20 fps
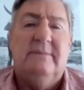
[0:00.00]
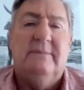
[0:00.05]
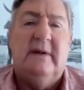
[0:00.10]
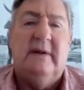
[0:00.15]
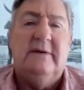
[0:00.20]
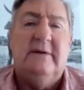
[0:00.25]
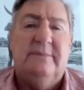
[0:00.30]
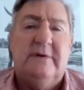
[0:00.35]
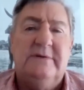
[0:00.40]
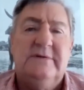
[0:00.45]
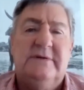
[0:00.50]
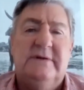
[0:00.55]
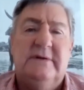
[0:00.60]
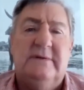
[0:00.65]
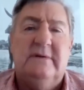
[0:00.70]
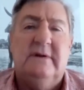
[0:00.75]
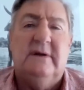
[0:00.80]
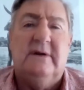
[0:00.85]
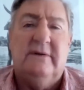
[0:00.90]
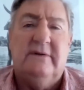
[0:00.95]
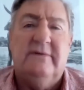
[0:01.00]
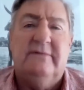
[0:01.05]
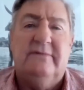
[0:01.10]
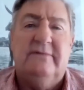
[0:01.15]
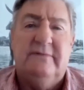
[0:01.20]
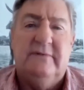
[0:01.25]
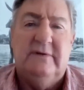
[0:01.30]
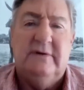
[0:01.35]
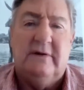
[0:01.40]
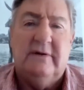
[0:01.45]
they deposited a lot of
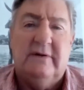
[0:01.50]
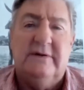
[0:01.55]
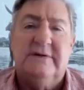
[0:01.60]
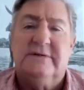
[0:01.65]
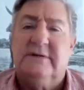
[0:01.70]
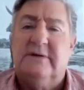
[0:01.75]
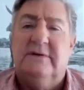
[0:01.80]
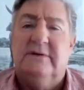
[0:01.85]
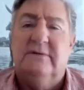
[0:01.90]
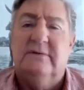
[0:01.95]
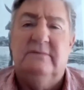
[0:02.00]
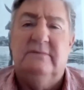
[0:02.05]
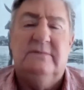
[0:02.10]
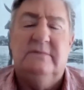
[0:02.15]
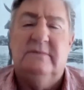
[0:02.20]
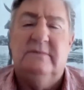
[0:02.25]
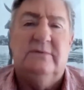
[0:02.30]
dollars and